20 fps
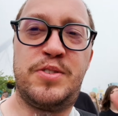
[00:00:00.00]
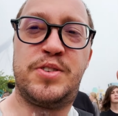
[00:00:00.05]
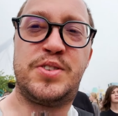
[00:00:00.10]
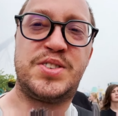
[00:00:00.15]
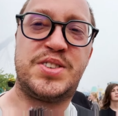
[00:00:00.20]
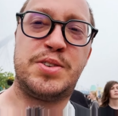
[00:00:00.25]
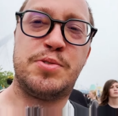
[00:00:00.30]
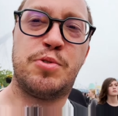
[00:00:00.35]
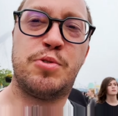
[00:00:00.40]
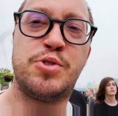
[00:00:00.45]

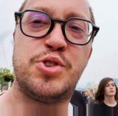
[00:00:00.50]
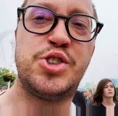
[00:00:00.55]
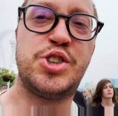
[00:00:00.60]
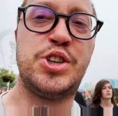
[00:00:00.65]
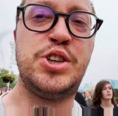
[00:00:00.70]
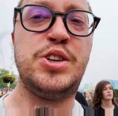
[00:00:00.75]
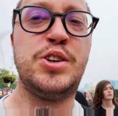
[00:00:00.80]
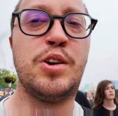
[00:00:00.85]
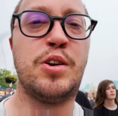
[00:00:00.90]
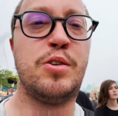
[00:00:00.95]
zero-G
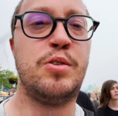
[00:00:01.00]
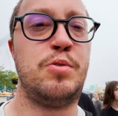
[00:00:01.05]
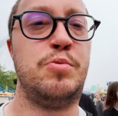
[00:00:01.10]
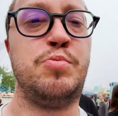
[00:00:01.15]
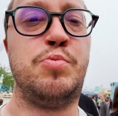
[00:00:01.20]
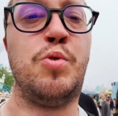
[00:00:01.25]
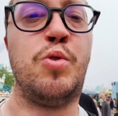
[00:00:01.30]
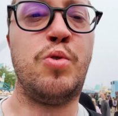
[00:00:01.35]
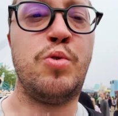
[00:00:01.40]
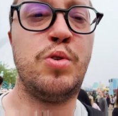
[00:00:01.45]

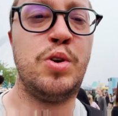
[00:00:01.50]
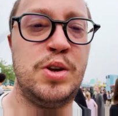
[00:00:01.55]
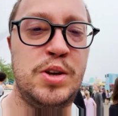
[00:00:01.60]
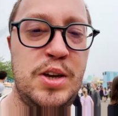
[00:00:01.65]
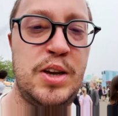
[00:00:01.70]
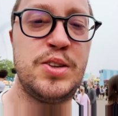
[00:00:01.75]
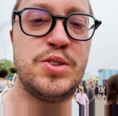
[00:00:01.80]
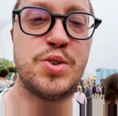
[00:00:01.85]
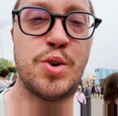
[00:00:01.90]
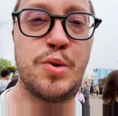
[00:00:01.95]
roll
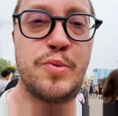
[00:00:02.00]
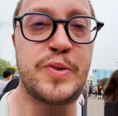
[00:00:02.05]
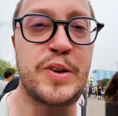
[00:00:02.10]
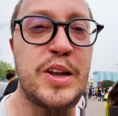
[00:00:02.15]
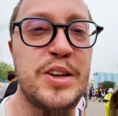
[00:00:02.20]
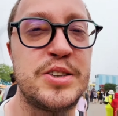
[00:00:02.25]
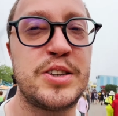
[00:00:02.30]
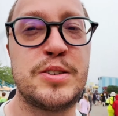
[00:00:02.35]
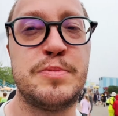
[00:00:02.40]
in Toverland